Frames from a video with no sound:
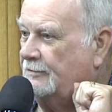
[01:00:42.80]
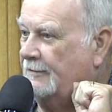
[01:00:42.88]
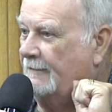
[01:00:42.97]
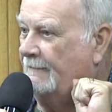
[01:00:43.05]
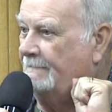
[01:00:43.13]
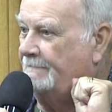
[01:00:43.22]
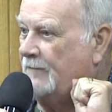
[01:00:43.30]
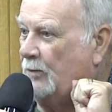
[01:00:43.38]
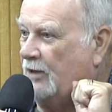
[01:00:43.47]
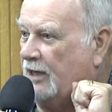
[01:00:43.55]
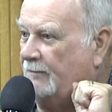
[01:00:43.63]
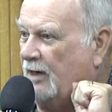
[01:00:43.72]
See,
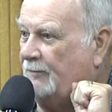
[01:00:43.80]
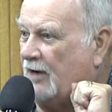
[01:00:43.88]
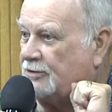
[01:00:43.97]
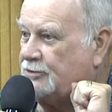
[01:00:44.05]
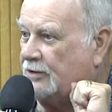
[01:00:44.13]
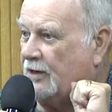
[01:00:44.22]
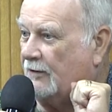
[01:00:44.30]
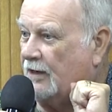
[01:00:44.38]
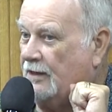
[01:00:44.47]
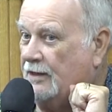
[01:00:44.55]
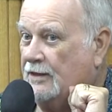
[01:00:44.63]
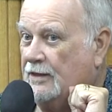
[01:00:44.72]
Jesus is our New
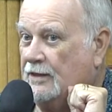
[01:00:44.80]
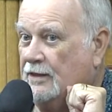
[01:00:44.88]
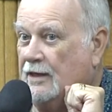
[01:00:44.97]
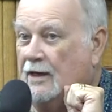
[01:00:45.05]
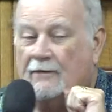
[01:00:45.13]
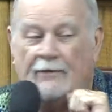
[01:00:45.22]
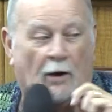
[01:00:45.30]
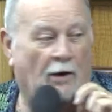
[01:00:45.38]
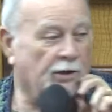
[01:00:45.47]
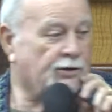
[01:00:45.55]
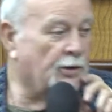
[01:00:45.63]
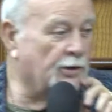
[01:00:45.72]
Testament
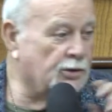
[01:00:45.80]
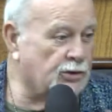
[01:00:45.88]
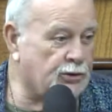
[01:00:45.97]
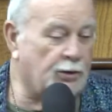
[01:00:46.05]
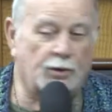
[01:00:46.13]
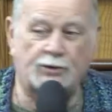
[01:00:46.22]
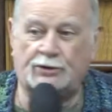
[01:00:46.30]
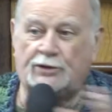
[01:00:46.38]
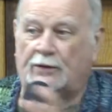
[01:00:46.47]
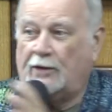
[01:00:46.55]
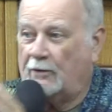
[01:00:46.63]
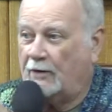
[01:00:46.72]
eyeglasses.
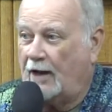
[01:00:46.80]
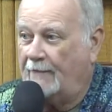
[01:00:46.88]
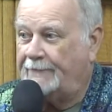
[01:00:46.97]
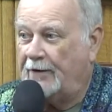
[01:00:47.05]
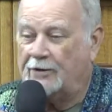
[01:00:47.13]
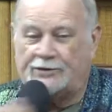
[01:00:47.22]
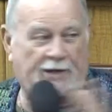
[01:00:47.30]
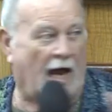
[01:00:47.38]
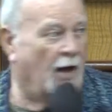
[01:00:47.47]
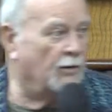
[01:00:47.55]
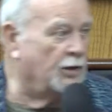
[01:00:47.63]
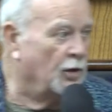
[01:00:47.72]
What do you mean,
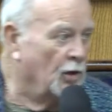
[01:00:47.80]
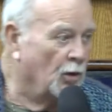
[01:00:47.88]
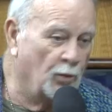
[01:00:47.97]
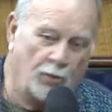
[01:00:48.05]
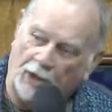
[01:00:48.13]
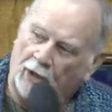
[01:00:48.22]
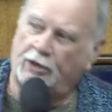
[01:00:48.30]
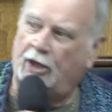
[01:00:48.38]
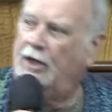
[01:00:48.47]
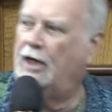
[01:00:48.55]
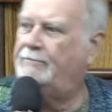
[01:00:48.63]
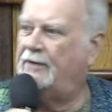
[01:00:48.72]
Pastor Kerry?
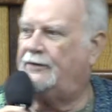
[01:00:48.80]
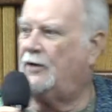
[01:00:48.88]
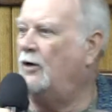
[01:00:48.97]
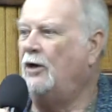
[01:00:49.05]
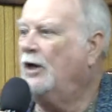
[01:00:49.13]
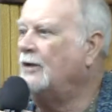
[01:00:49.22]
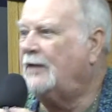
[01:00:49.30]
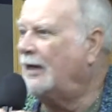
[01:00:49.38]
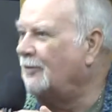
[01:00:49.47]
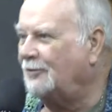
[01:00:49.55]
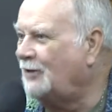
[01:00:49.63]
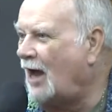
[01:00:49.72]
There are
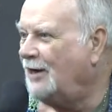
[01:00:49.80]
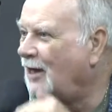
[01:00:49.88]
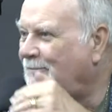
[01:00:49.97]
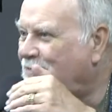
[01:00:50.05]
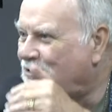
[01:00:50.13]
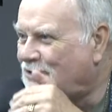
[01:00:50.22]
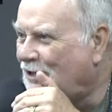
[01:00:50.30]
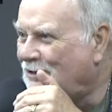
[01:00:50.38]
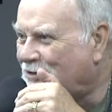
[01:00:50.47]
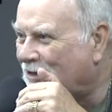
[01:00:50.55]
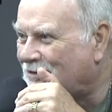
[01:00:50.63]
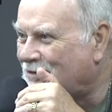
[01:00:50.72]
certain truths that are
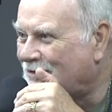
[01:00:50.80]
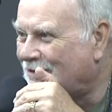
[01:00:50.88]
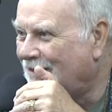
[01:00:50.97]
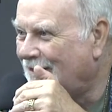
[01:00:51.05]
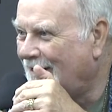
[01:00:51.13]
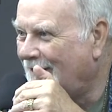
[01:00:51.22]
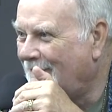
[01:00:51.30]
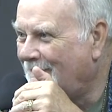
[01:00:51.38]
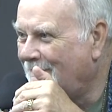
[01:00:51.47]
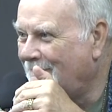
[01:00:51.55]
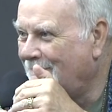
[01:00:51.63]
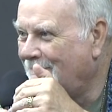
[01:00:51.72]
out there, sound
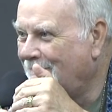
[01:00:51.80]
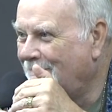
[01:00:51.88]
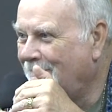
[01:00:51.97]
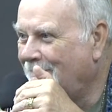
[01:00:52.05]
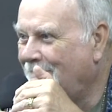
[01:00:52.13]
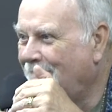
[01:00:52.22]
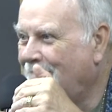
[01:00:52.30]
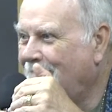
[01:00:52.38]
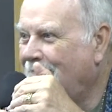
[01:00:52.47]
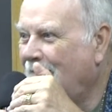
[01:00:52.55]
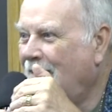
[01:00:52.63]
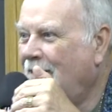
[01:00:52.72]
real good, but
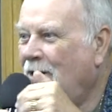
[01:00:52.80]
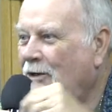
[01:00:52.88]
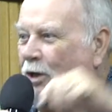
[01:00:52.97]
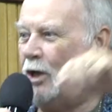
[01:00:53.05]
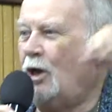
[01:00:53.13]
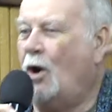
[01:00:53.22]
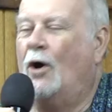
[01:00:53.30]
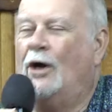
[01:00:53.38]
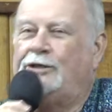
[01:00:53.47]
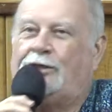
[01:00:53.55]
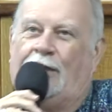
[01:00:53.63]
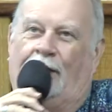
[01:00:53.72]
they don't line
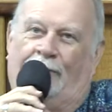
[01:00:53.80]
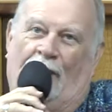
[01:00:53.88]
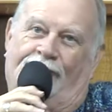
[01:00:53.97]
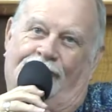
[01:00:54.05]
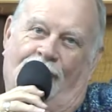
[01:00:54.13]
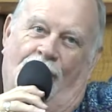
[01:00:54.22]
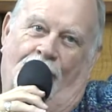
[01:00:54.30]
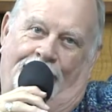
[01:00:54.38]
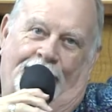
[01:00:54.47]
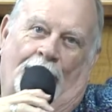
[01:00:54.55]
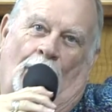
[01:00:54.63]
up to Jesus.